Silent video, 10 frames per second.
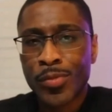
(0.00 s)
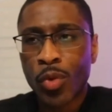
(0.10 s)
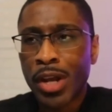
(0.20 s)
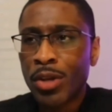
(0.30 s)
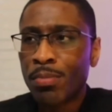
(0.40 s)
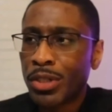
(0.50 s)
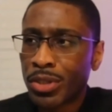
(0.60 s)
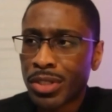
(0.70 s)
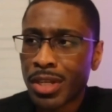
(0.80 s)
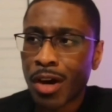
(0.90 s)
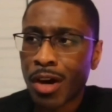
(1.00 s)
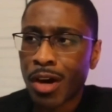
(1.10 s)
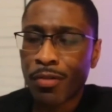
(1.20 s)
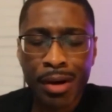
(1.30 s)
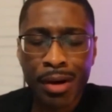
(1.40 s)
Why do you beat
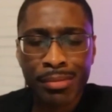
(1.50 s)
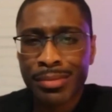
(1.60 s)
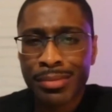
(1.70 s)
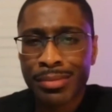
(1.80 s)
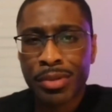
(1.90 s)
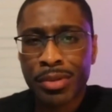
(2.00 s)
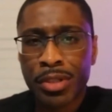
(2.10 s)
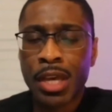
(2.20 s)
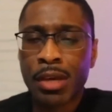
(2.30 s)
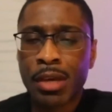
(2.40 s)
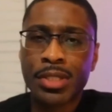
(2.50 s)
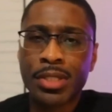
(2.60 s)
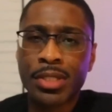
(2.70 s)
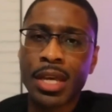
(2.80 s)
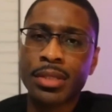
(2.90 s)
yourself up when you make
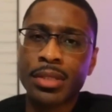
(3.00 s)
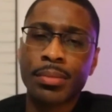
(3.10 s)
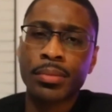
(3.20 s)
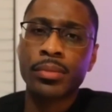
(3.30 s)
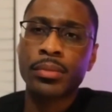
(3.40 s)
mistakes?